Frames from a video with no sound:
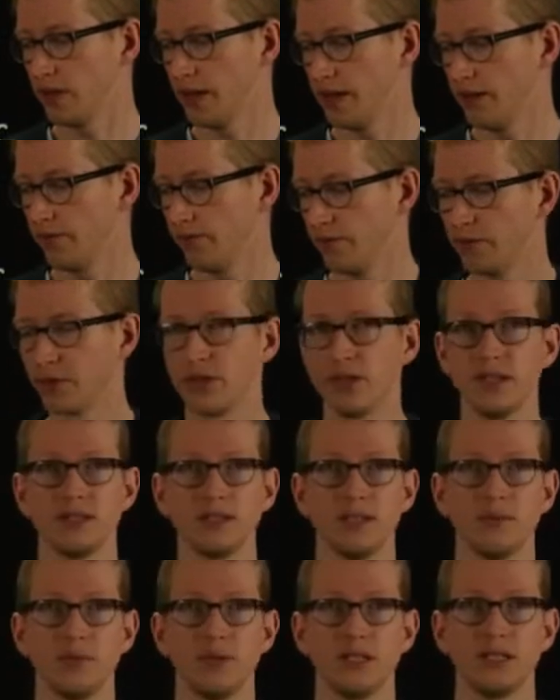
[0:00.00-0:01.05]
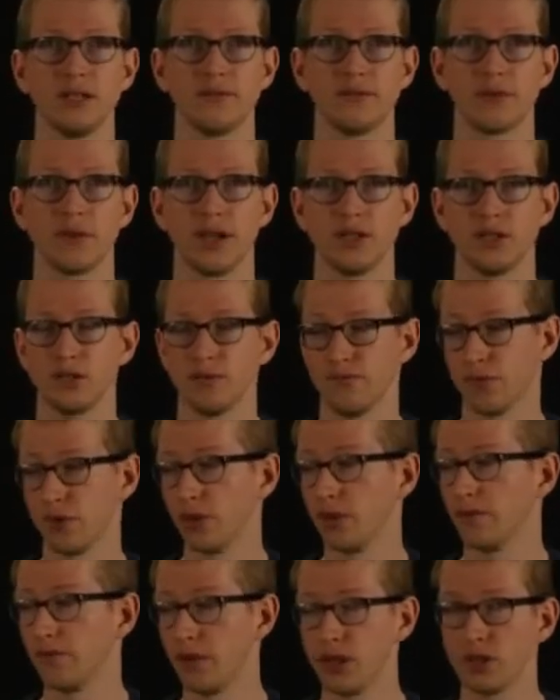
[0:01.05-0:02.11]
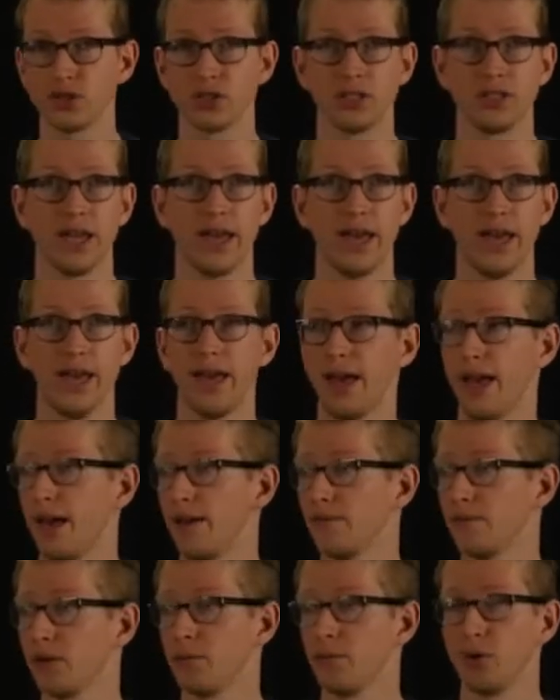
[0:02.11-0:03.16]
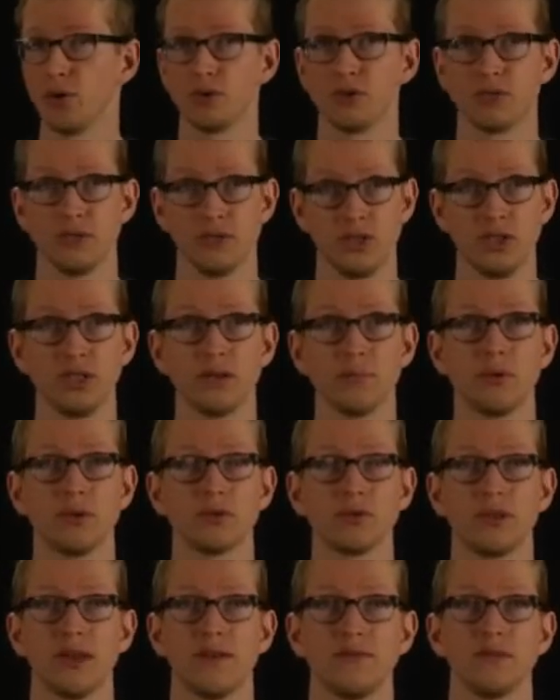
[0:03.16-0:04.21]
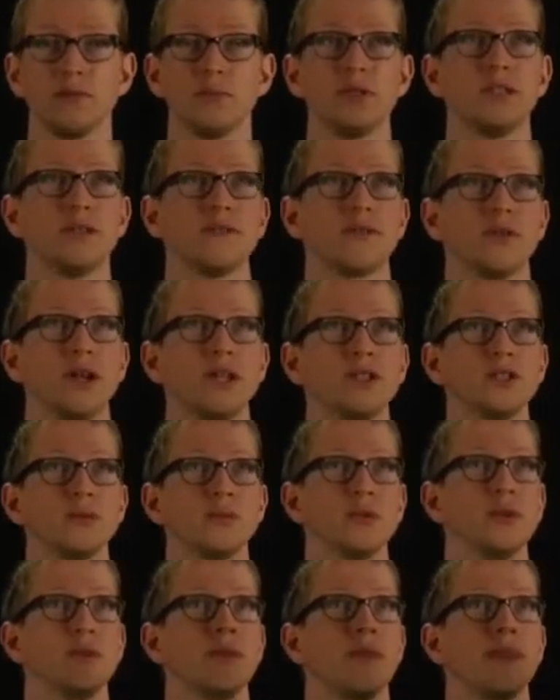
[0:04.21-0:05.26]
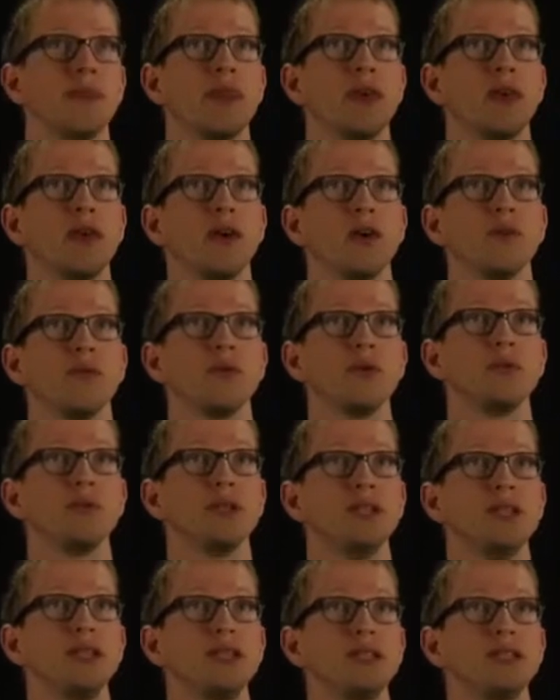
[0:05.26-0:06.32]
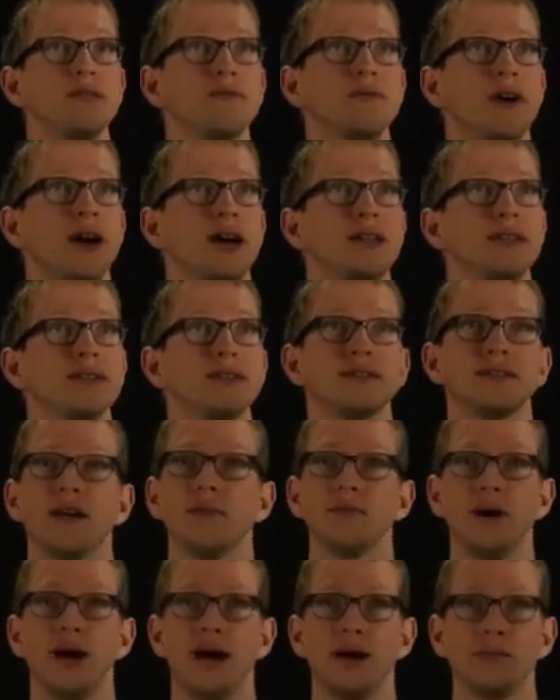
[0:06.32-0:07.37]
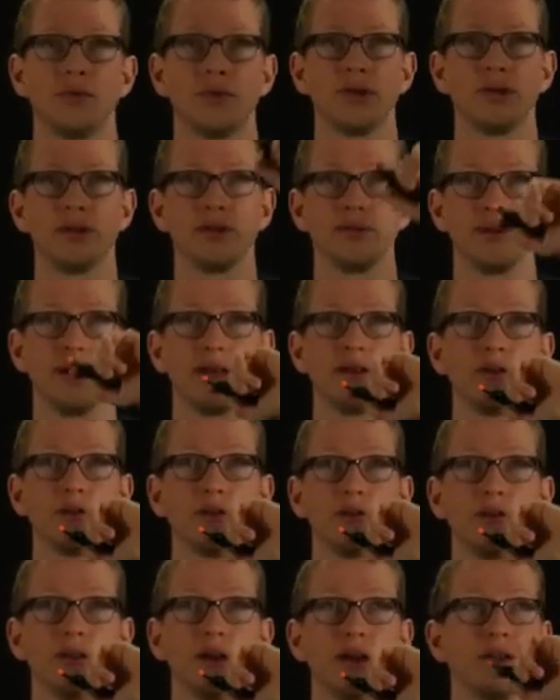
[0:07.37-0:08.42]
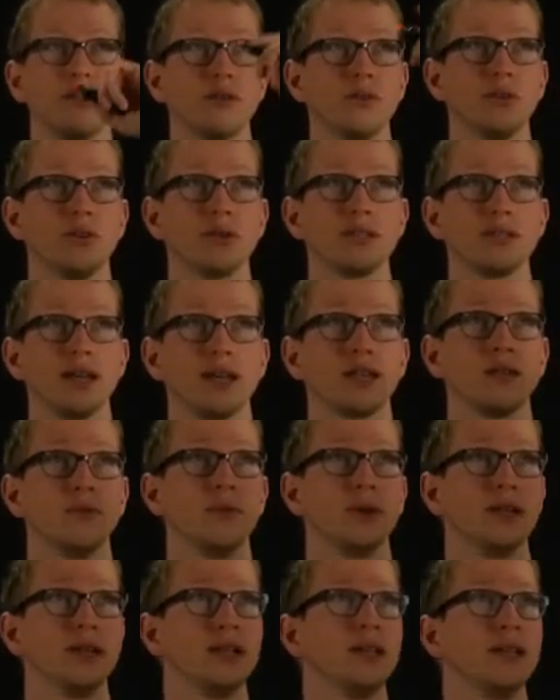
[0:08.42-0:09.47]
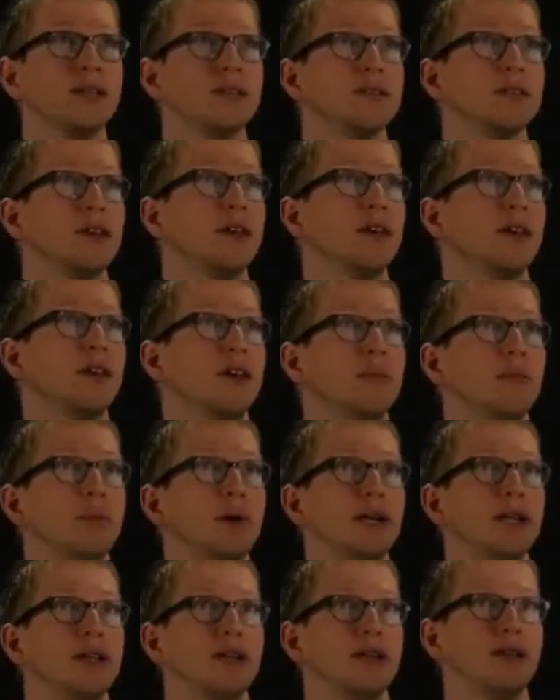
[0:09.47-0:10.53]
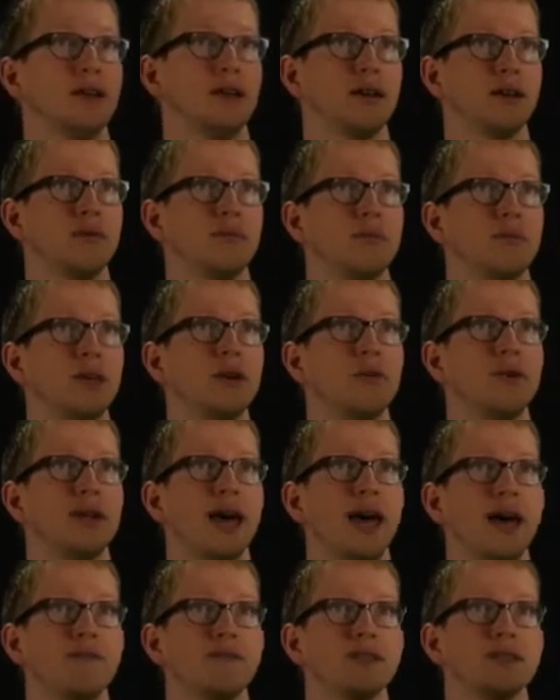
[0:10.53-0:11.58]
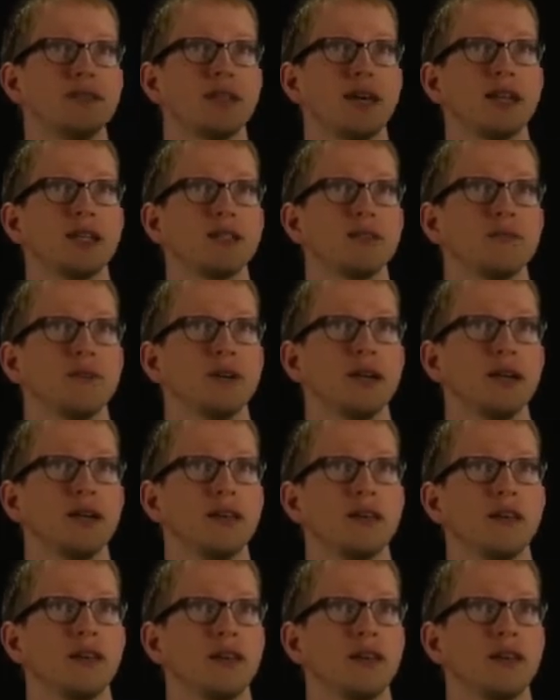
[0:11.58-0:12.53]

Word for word: that for this to be differentiable, for the function f composed, g composed with f to be differentiable, we would need to find some operator. I don't know exactly what it is, but it would have to satisfy